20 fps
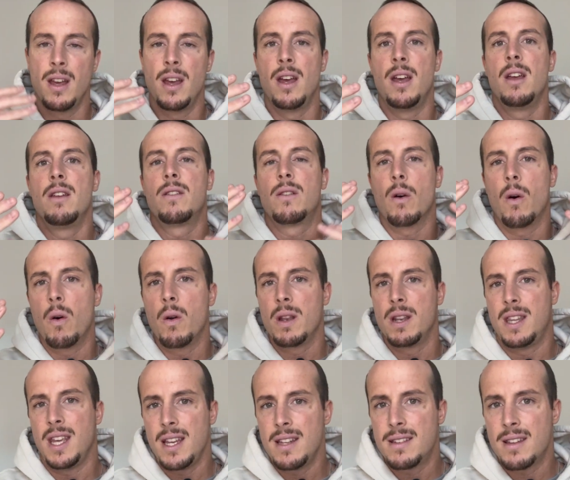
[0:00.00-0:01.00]
So
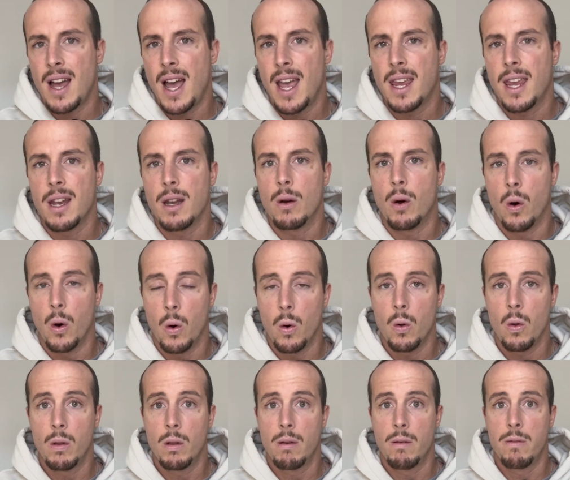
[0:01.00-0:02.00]
this I can
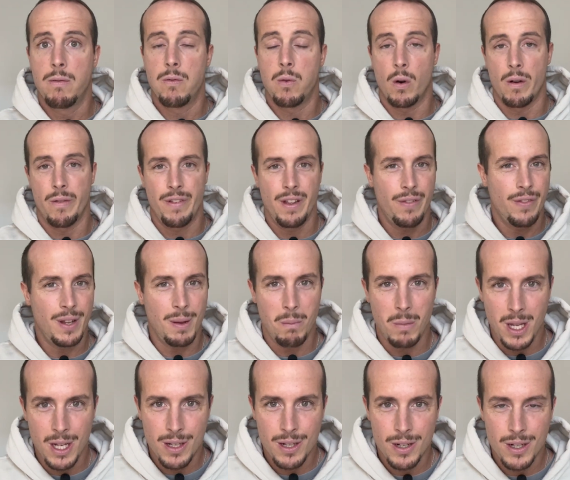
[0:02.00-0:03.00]
hold for 50
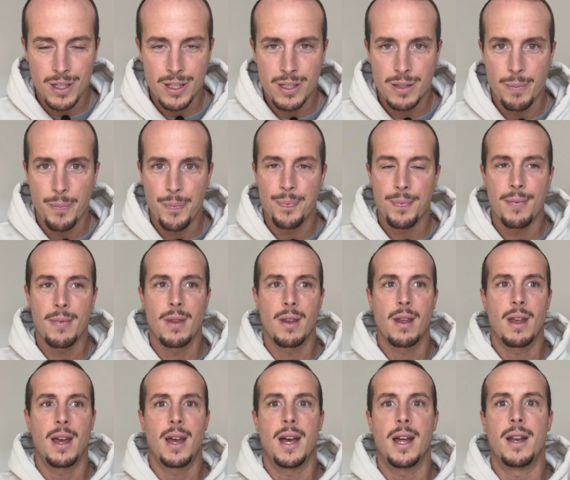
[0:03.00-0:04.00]
meters
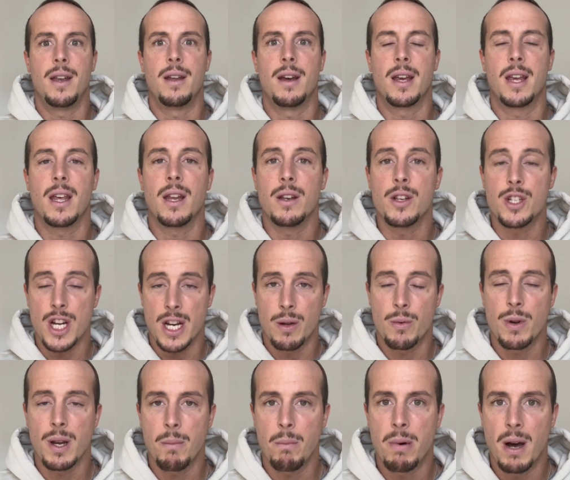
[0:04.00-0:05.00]
and I can
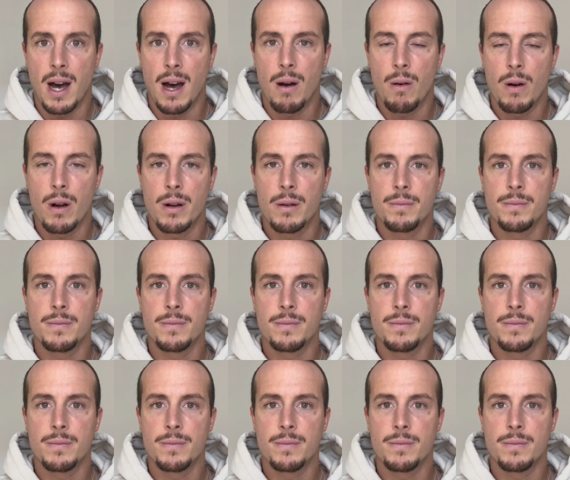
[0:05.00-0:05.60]
generate power.